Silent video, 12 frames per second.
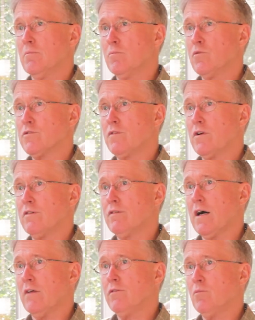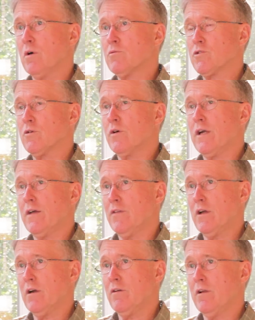Was very involved in what was going on
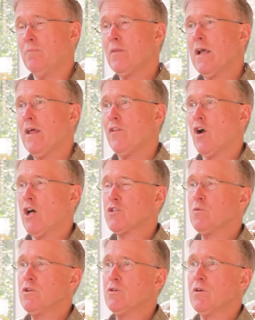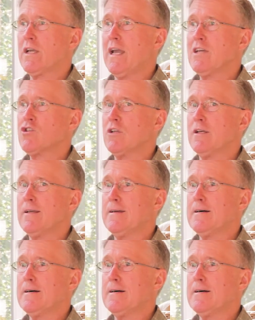there. And they also would do occasionally,